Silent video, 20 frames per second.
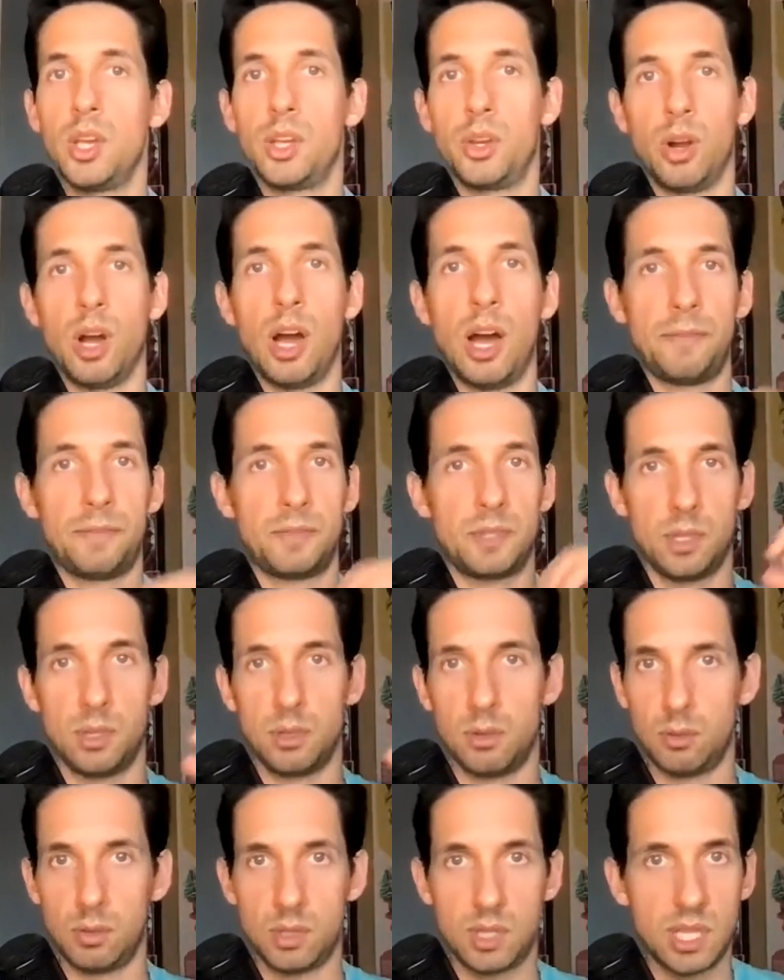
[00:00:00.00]
you're
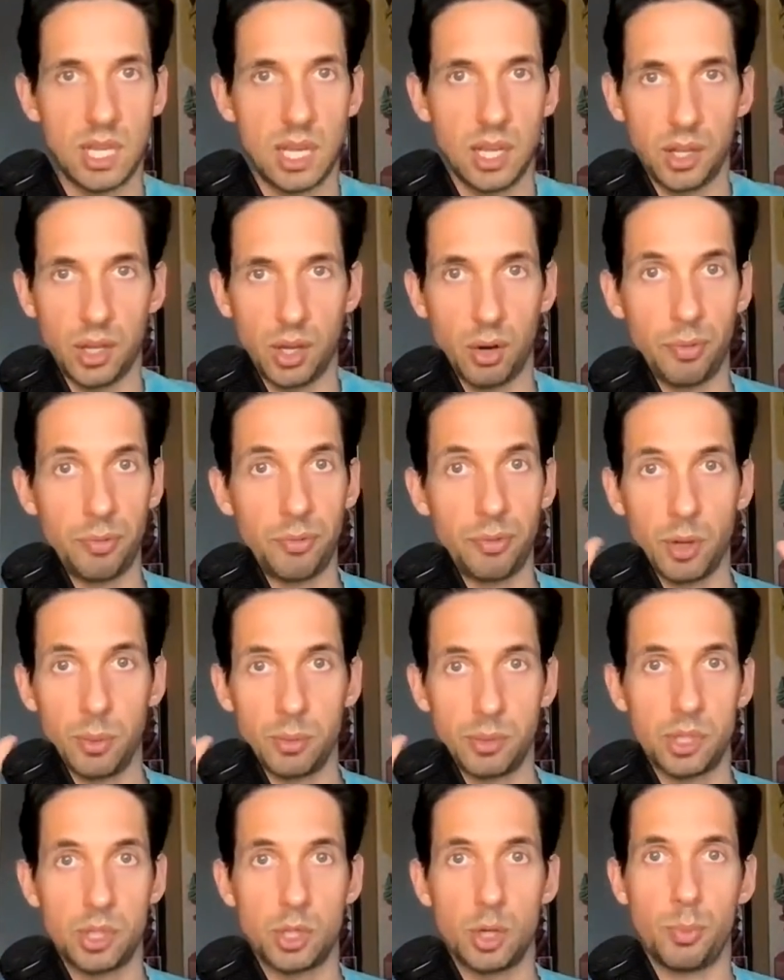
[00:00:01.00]
often selling your
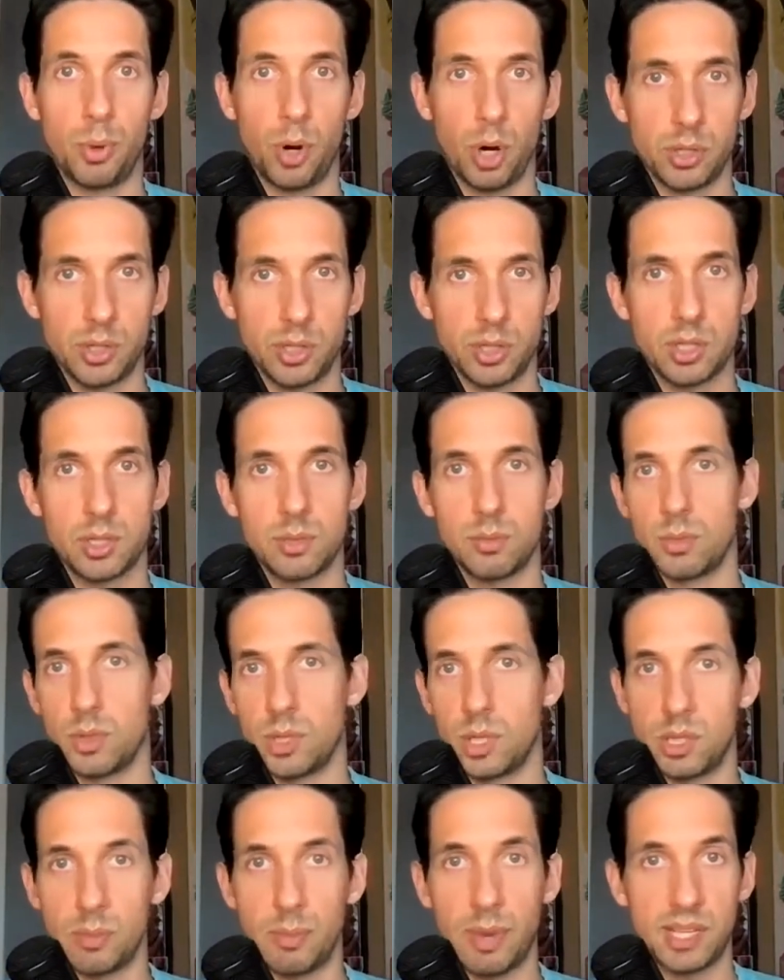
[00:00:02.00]
film to two parts,
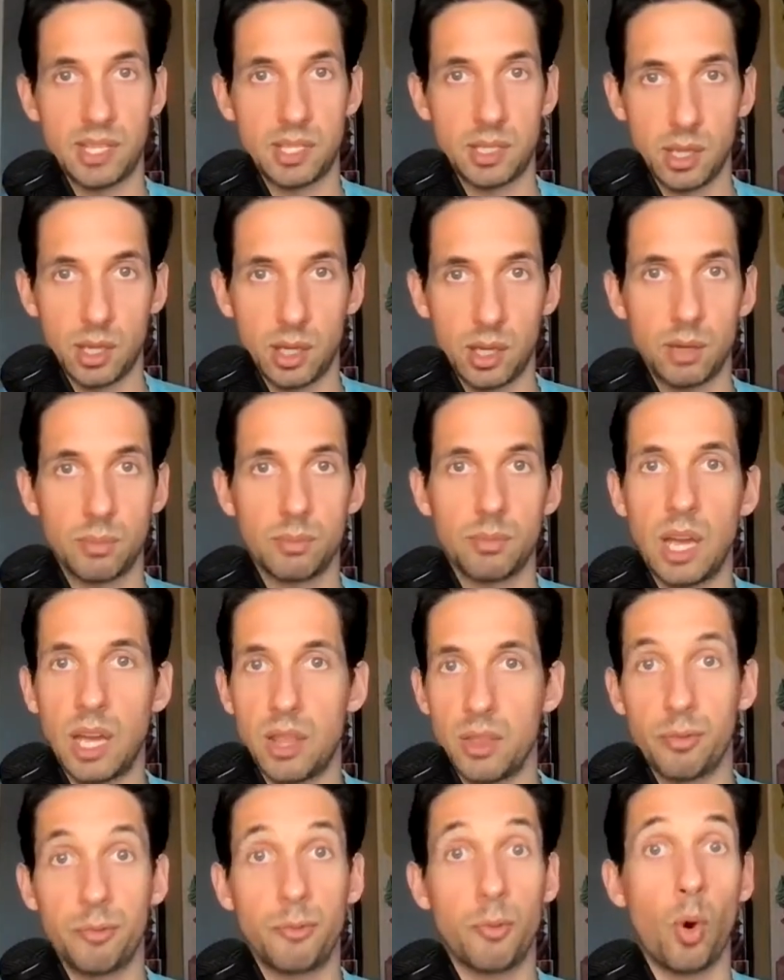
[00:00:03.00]
the domestic
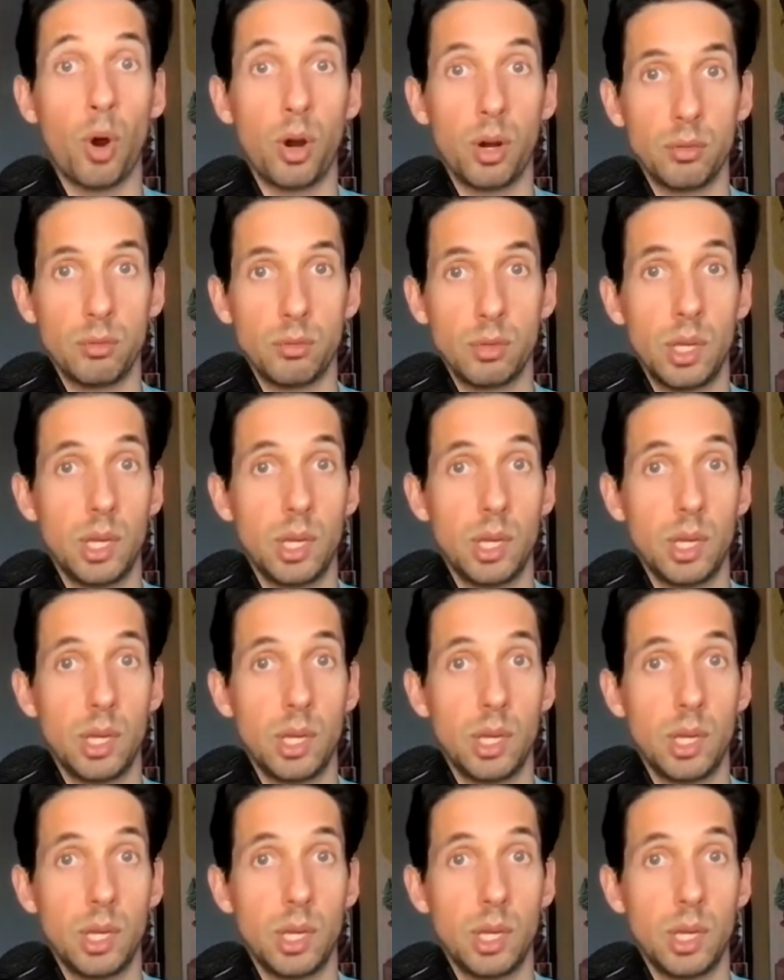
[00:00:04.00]
and the foreign.